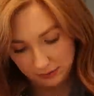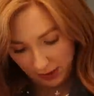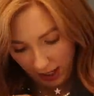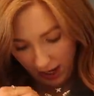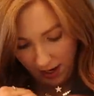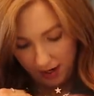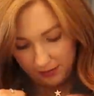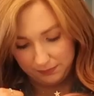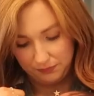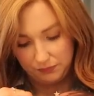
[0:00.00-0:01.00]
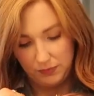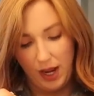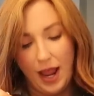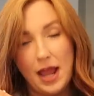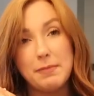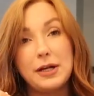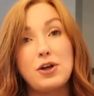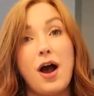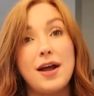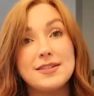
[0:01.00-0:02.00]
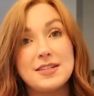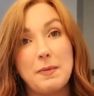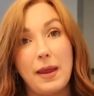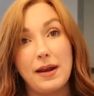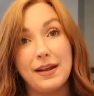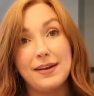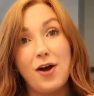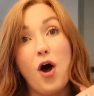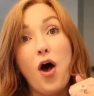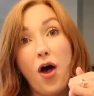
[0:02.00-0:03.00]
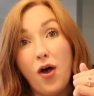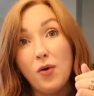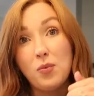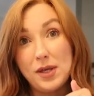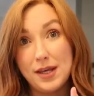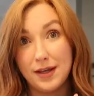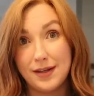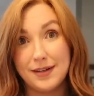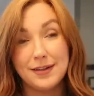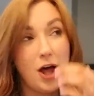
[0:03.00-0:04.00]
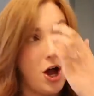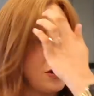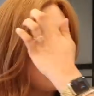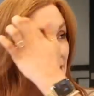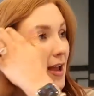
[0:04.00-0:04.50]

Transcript: Yeah, I had been constipated all week long.